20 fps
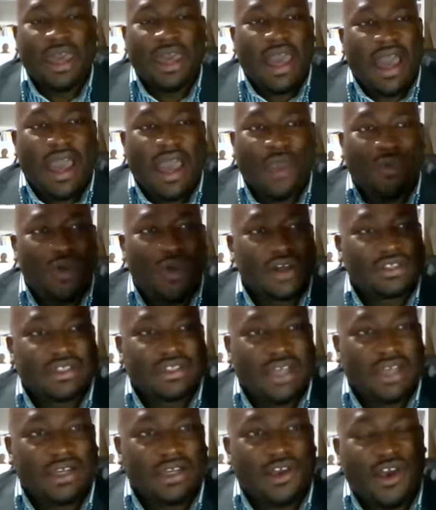I want
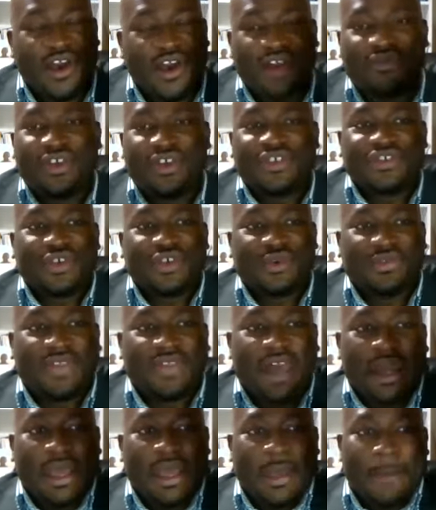to encourage you
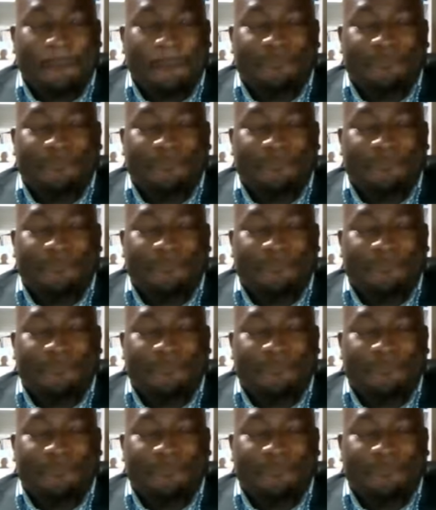that